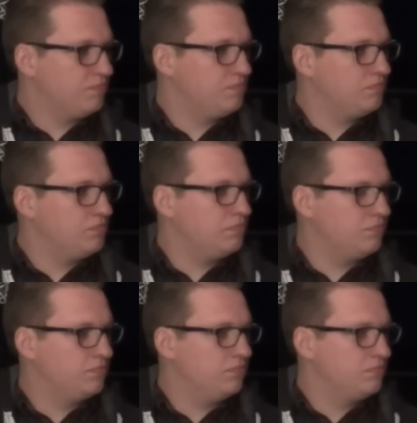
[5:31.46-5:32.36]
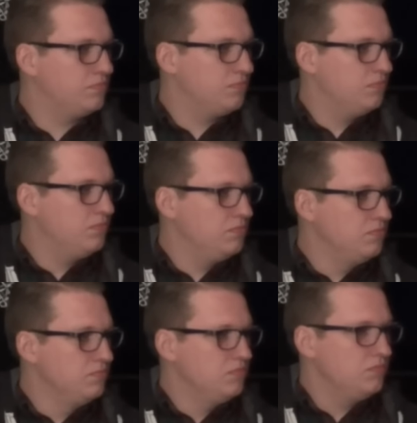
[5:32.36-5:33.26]

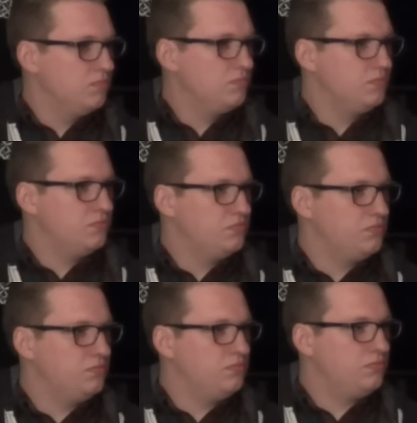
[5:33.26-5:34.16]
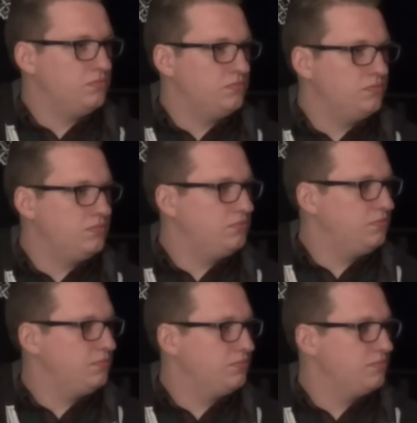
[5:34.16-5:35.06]

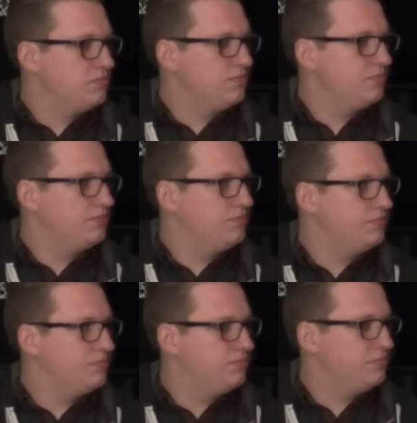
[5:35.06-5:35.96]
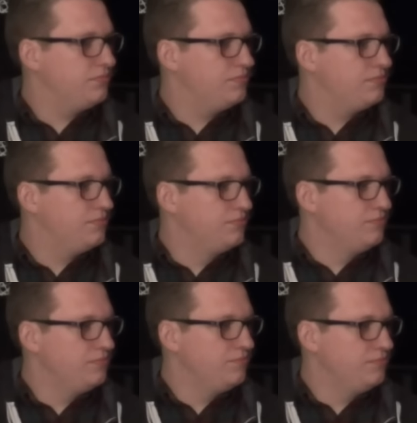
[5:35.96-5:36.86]

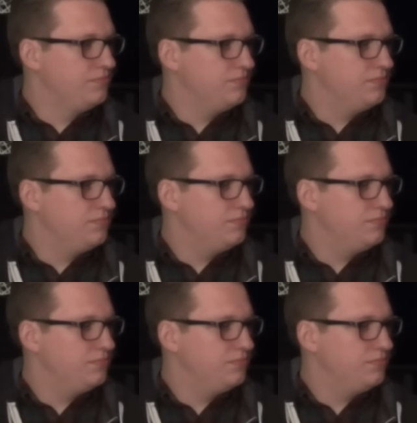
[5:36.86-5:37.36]
(not speaking)